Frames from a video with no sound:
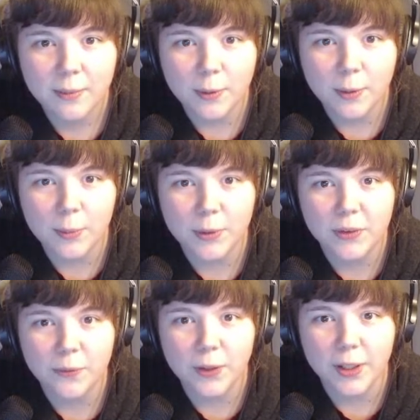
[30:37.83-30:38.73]
almost
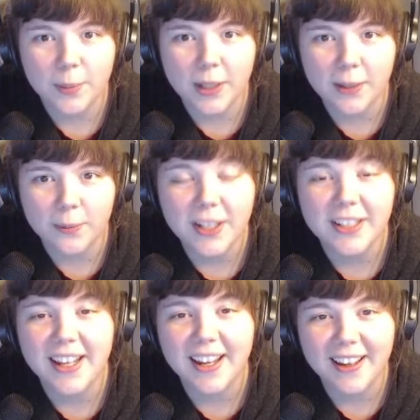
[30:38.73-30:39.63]
inverted black and white.
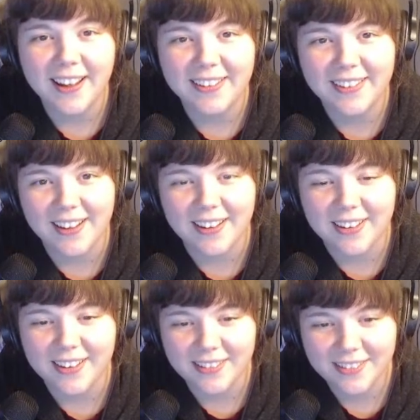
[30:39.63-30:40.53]
Yeah,
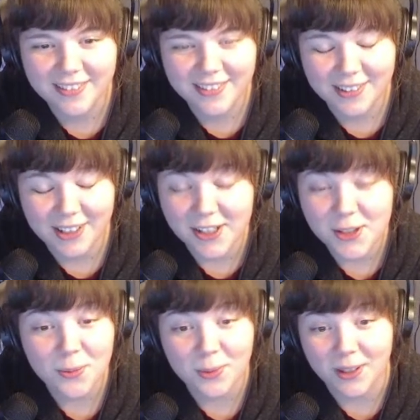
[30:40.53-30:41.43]
exactly. It's a
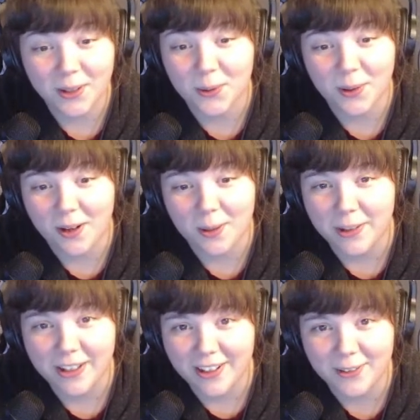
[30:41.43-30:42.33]
really cool
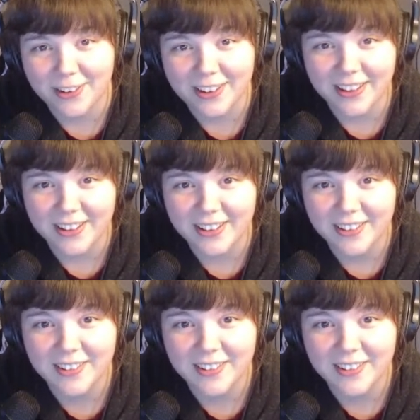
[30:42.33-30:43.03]
comic. I really like it.